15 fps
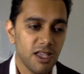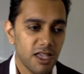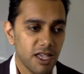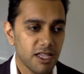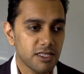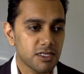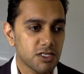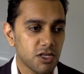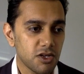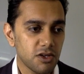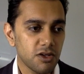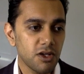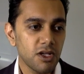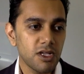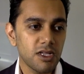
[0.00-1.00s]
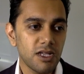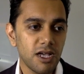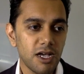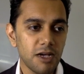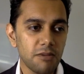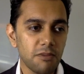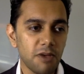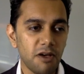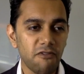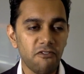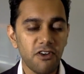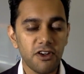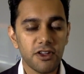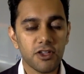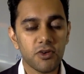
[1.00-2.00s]
And so
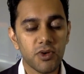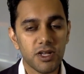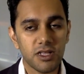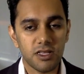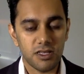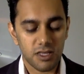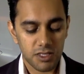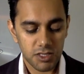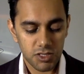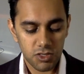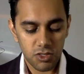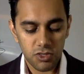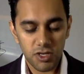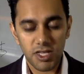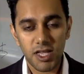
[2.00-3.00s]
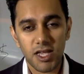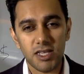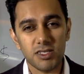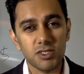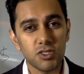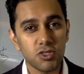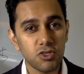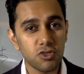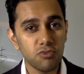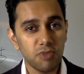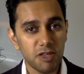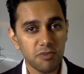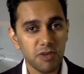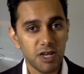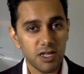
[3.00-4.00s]
very quickly, a story has two
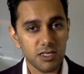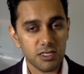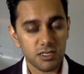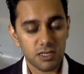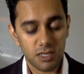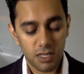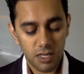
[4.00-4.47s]
big parts.